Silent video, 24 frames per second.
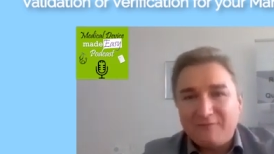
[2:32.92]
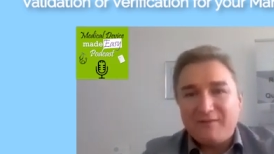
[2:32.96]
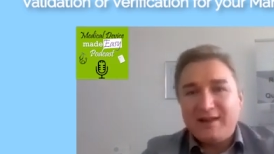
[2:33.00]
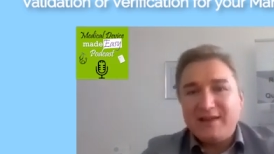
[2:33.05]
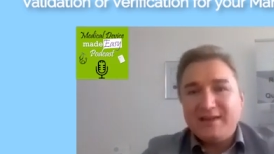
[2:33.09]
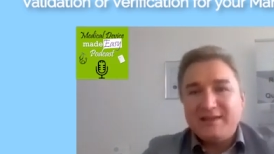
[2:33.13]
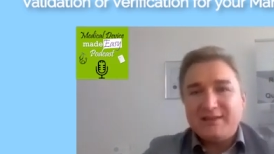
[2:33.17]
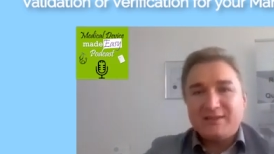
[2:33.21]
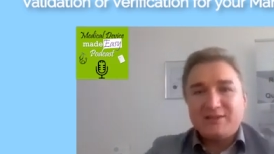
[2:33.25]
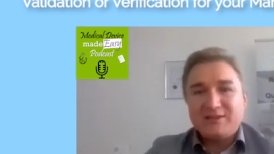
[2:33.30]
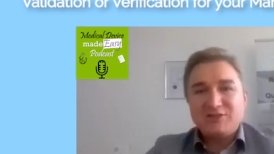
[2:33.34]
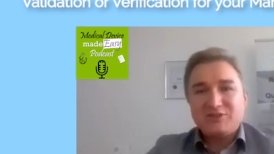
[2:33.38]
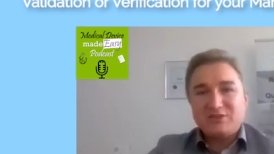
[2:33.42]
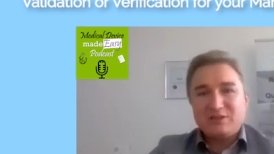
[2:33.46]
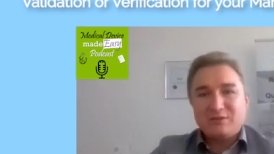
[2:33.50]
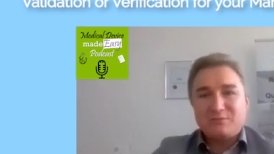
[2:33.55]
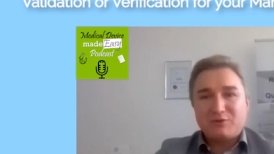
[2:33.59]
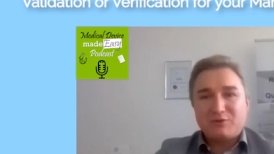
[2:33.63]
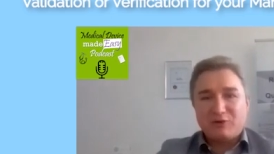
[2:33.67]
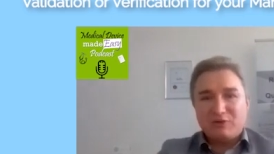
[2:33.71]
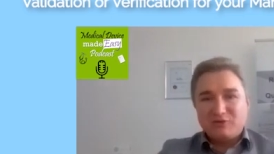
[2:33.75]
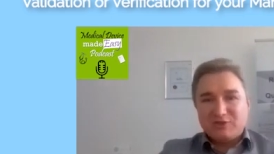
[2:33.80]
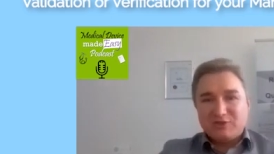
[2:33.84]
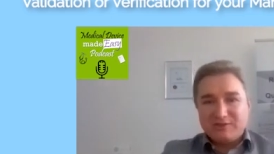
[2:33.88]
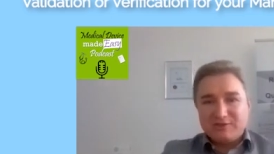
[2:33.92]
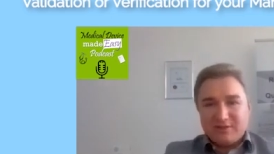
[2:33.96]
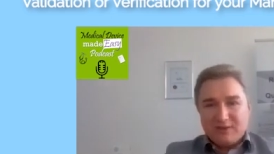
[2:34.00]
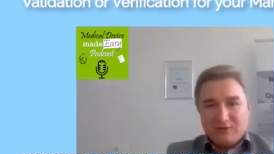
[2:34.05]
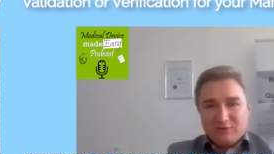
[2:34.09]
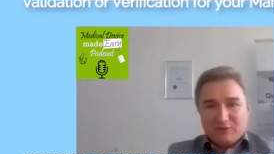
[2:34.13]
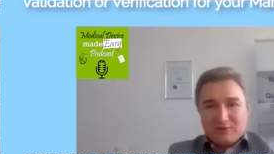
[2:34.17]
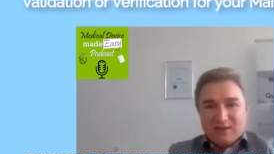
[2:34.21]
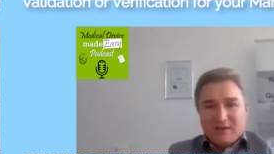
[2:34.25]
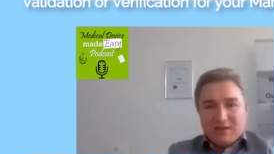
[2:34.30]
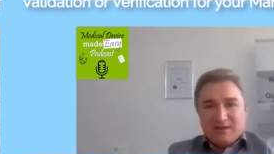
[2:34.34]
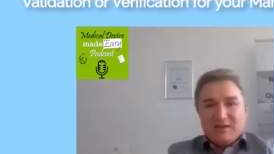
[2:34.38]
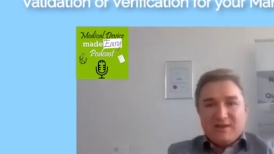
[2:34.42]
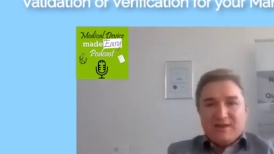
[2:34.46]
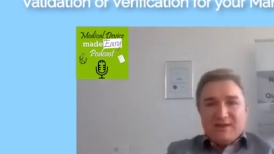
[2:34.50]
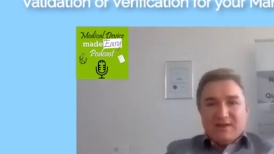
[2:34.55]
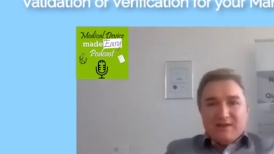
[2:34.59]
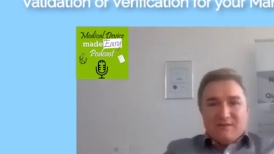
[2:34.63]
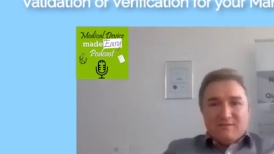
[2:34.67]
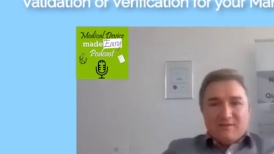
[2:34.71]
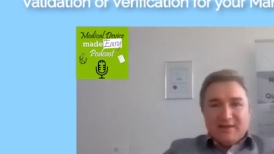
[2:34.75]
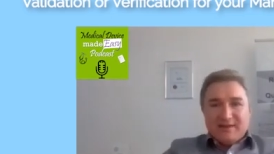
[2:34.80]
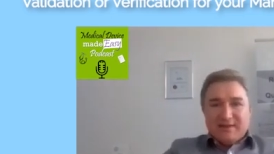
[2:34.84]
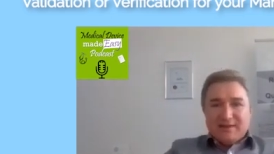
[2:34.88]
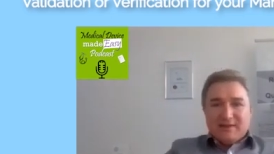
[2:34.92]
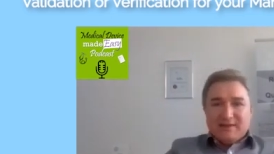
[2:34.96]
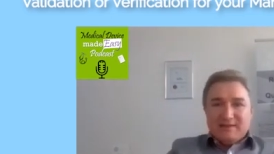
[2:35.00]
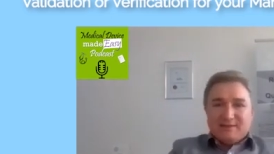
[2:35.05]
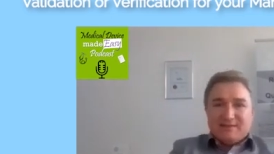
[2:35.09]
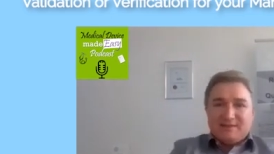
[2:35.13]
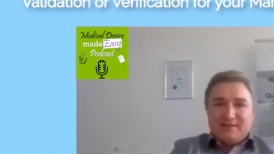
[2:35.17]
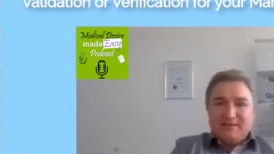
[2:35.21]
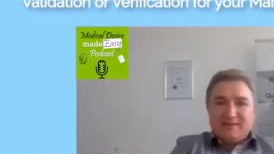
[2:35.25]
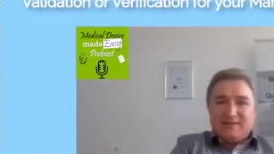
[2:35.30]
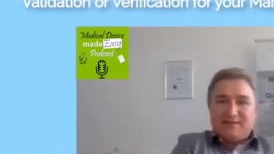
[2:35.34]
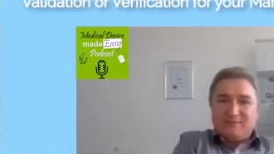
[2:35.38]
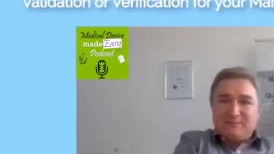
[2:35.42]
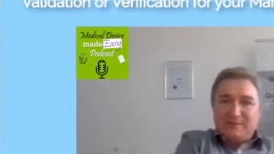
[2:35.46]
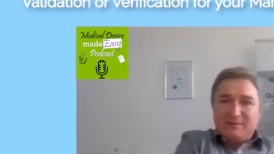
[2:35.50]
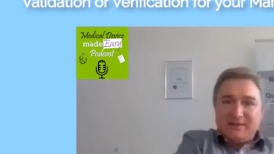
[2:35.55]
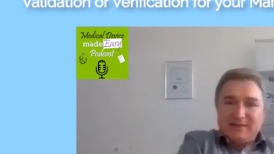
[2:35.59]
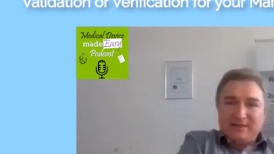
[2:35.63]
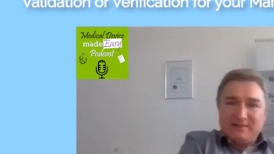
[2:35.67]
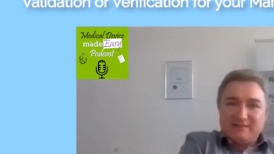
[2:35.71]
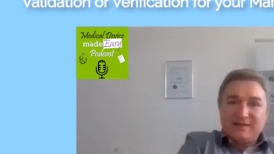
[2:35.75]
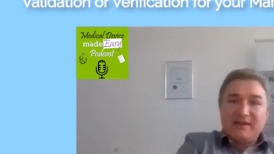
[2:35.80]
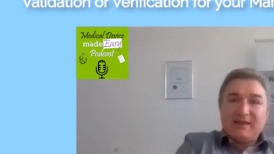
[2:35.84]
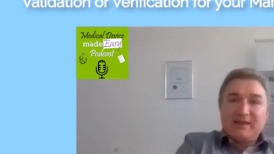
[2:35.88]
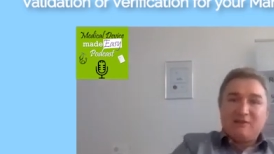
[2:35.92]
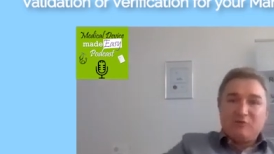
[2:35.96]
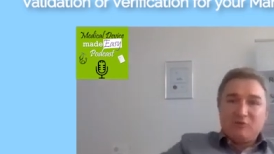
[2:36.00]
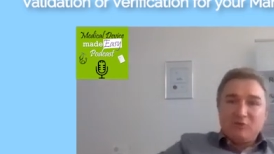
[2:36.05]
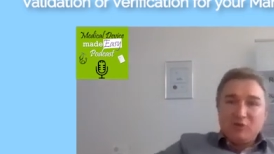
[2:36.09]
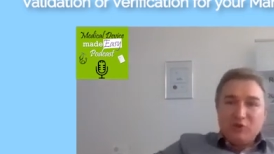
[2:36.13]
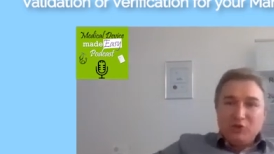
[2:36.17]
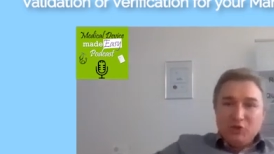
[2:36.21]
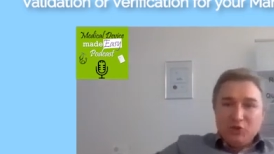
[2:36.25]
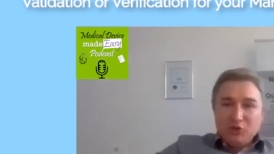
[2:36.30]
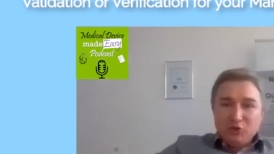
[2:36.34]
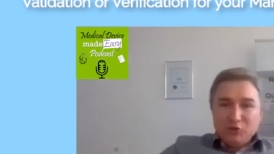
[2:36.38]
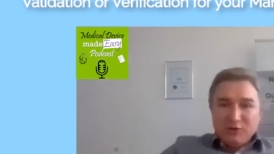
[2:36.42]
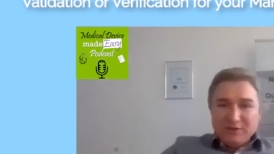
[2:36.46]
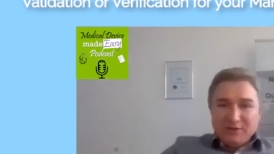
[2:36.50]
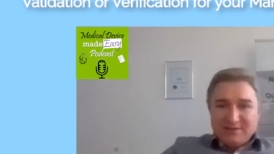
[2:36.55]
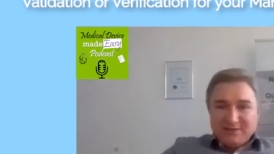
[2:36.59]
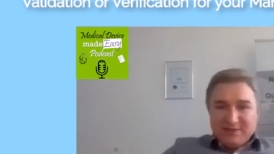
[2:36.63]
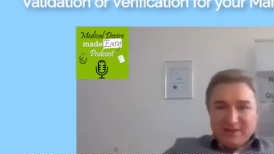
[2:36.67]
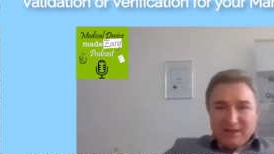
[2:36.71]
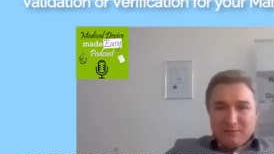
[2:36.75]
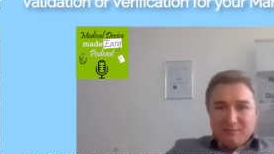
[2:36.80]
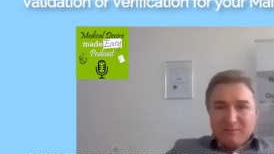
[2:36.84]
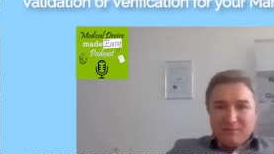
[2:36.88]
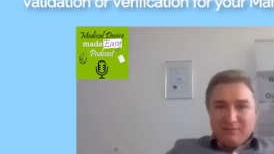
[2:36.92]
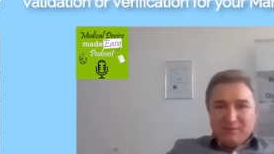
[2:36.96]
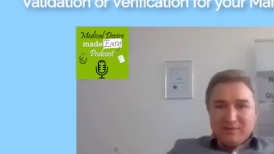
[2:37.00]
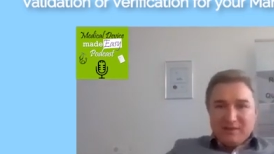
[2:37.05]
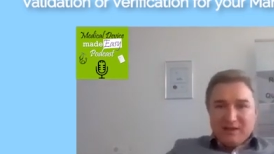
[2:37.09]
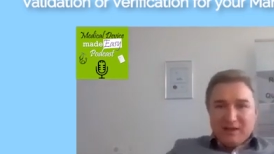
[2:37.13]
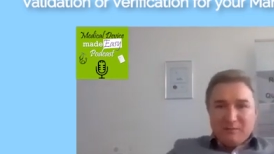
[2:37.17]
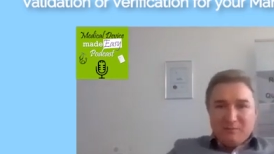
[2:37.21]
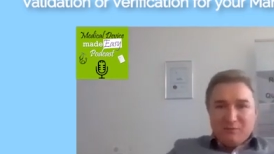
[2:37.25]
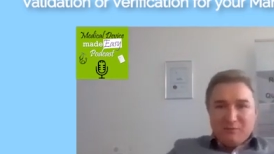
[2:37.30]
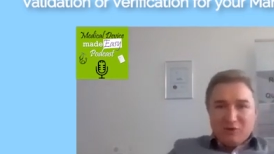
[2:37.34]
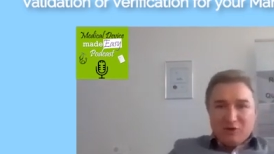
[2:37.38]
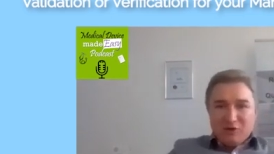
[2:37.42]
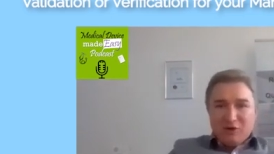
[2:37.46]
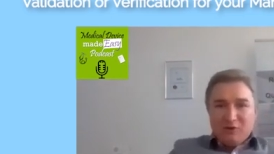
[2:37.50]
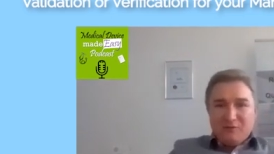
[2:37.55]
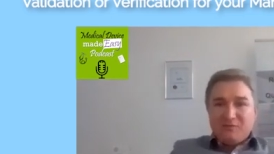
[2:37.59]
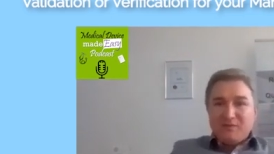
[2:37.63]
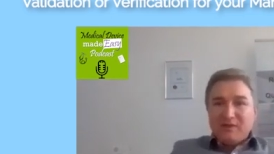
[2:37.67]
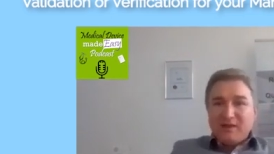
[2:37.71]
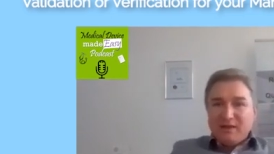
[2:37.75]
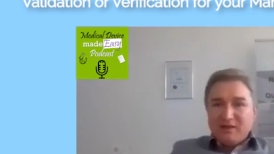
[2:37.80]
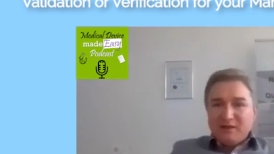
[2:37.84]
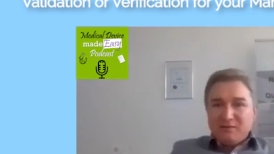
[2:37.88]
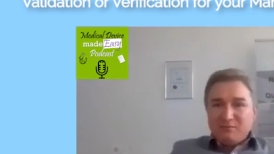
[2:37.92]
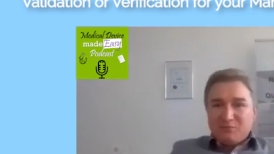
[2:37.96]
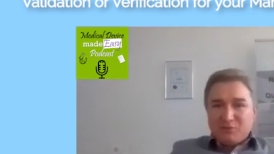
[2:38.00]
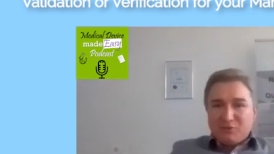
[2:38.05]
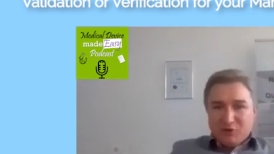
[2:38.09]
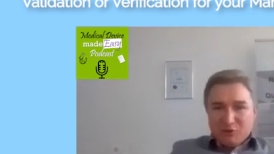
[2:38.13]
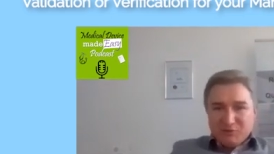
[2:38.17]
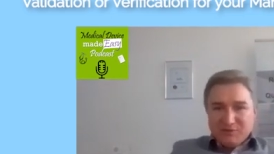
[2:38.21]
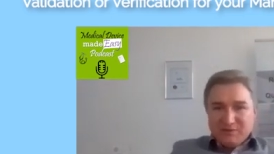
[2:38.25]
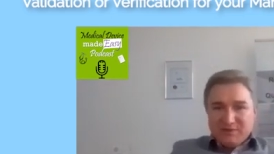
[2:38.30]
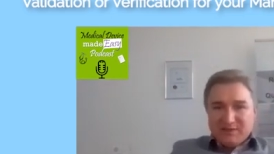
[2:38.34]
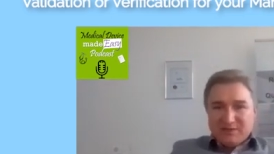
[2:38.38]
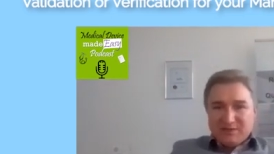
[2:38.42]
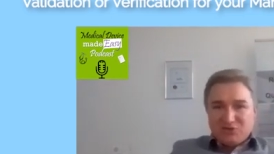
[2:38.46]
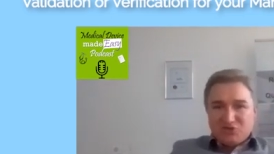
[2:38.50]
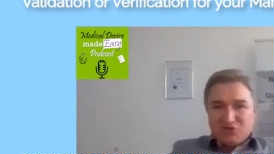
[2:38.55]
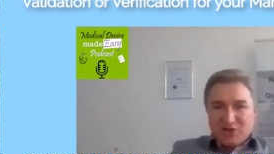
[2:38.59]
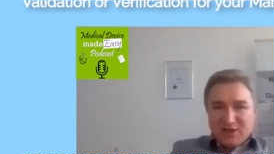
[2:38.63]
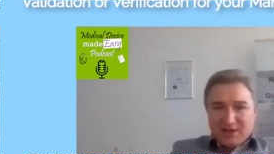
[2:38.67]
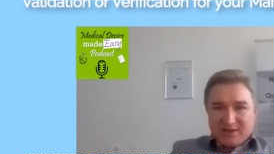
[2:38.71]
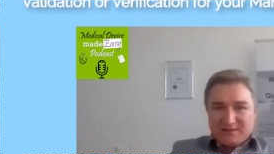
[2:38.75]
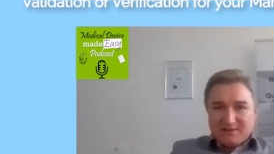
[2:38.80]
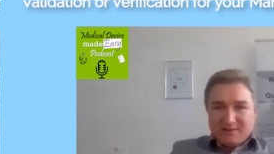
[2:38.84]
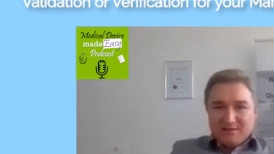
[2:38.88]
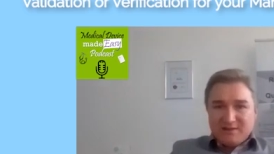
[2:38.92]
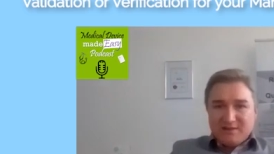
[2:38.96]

validation approach and say, okay, validate this, validate that, and reduce the um, number of in-process checks.